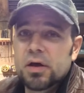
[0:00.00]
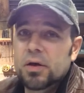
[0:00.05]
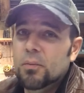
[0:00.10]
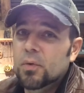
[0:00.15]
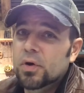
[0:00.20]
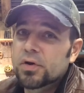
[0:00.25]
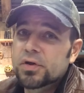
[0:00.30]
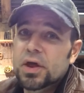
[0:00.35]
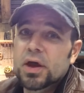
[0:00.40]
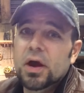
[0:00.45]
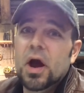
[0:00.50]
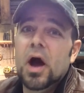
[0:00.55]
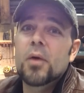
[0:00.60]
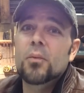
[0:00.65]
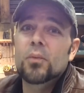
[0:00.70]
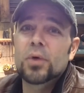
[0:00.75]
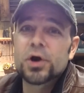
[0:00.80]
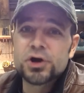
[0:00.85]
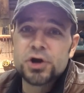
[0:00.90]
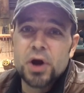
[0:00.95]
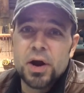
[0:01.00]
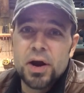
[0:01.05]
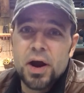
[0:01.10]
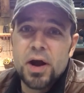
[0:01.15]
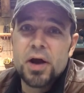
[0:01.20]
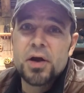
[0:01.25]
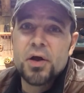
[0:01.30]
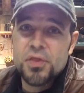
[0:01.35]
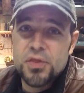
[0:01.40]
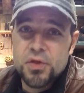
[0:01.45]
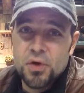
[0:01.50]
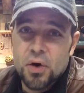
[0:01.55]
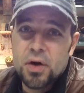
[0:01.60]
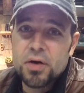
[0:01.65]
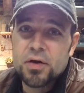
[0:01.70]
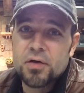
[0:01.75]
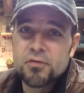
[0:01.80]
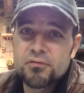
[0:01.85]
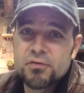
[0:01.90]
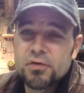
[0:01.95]
you one thing I wish I had a thought
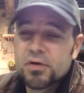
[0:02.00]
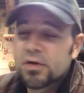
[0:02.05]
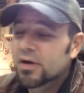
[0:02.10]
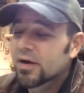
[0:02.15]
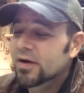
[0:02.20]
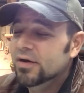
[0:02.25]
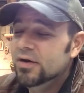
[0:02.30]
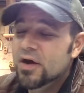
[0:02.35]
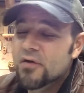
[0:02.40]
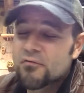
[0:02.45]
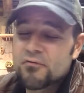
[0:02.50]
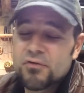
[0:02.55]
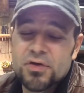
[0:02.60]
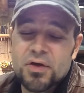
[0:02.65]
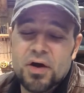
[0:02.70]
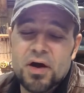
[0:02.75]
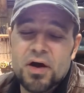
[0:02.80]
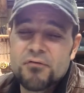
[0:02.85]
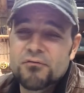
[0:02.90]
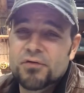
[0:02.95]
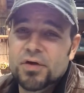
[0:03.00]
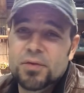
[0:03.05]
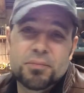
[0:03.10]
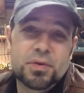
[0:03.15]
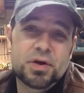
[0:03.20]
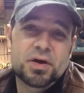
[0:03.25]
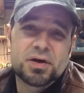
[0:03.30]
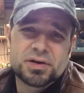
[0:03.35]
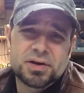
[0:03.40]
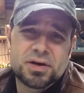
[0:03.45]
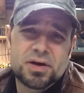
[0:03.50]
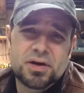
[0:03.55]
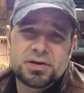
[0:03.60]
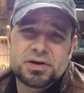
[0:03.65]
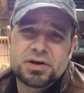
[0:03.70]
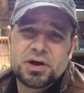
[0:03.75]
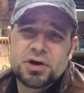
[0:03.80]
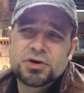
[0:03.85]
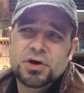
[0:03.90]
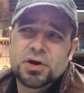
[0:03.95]
of. I never thought of it because I got
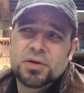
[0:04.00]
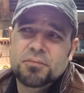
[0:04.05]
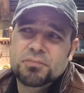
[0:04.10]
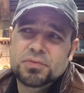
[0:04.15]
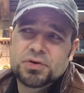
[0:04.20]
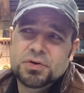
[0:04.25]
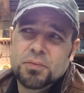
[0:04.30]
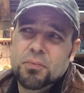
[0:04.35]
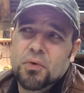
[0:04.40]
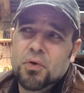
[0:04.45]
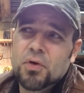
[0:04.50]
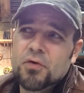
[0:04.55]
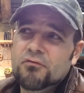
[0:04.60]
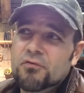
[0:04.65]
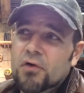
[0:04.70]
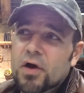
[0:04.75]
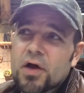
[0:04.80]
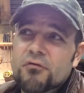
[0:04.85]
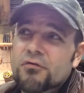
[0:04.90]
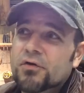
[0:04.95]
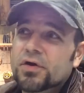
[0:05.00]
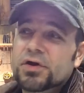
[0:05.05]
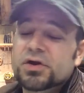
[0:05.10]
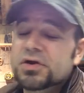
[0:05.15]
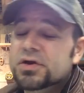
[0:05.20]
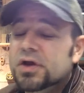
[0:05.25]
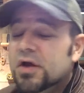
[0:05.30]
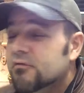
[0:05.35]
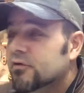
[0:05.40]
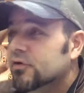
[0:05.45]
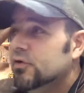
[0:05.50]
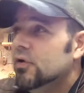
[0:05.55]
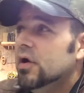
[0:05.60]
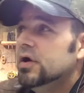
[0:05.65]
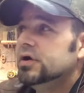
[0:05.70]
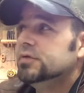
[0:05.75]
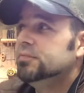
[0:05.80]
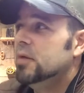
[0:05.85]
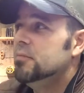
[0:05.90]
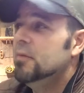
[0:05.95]
such a supportive wife. It just never
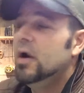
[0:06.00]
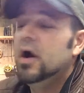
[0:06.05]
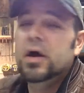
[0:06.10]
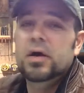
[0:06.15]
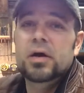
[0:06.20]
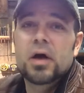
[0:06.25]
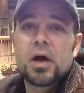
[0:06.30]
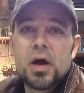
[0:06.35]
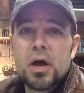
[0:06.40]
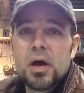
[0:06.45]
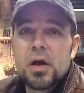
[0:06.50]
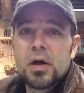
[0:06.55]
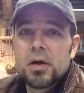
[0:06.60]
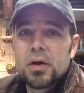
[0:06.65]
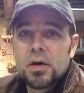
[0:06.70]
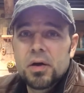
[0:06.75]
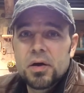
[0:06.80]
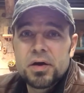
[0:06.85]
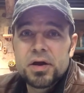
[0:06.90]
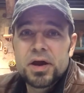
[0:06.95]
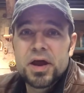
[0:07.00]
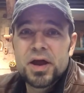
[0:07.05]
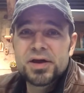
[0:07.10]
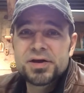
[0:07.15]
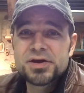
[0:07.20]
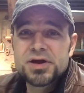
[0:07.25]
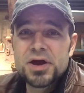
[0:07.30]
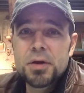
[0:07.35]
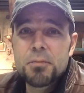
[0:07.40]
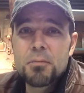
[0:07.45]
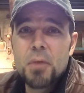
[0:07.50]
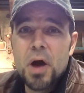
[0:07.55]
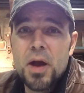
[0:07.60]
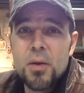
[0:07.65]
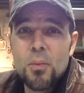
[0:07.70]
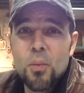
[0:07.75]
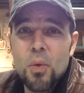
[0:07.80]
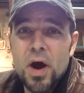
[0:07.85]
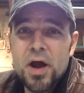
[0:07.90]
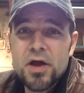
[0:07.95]
crossed my mind. Kissing my
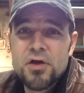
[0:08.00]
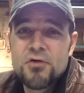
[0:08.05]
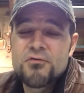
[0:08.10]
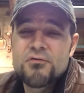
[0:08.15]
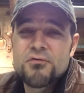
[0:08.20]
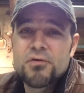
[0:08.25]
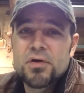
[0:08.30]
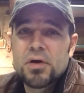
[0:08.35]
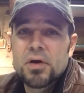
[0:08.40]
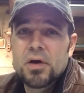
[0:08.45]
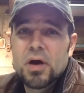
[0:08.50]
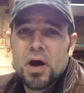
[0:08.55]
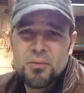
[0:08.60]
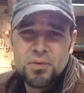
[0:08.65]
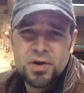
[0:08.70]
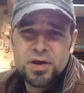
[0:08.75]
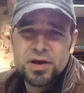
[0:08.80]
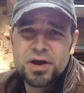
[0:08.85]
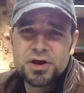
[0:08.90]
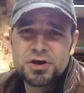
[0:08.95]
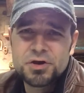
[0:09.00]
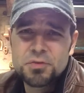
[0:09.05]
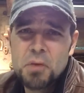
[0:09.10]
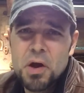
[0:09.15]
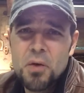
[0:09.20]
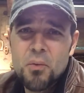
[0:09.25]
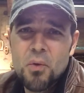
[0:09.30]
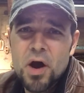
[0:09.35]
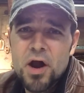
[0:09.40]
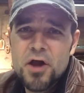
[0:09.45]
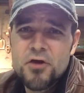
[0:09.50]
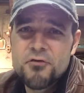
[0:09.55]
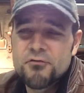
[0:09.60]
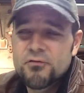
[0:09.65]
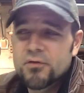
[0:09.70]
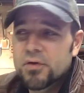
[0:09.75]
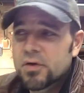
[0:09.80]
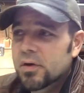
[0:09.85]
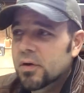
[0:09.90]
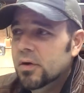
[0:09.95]
wife. I want to kiss my wife.
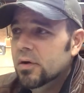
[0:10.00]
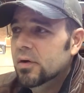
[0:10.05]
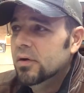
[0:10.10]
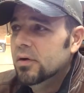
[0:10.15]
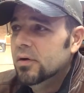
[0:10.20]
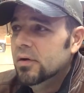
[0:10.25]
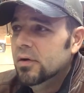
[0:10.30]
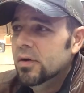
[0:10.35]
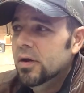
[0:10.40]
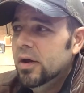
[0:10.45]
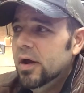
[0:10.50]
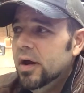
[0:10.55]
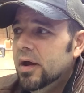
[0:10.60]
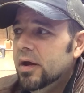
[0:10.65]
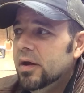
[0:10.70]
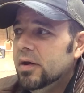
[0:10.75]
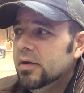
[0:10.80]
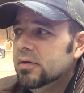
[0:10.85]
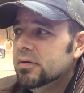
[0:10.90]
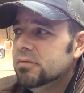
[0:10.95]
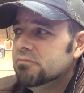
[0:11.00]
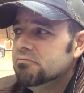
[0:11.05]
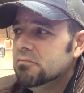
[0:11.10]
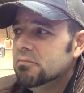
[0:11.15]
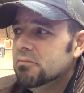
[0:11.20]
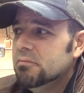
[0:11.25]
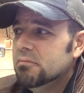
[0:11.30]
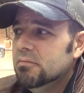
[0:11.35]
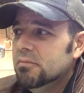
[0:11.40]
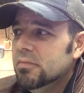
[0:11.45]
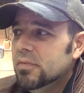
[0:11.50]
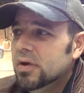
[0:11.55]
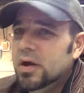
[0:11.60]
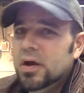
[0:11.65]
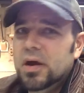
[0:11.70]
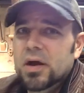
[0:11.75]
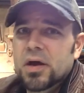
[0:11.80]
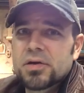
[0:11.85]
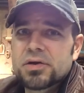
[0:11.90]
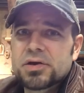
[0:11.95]
And
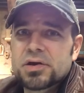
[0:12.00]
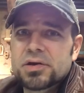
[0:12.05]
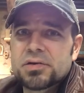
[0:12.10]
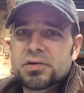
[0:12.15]
it's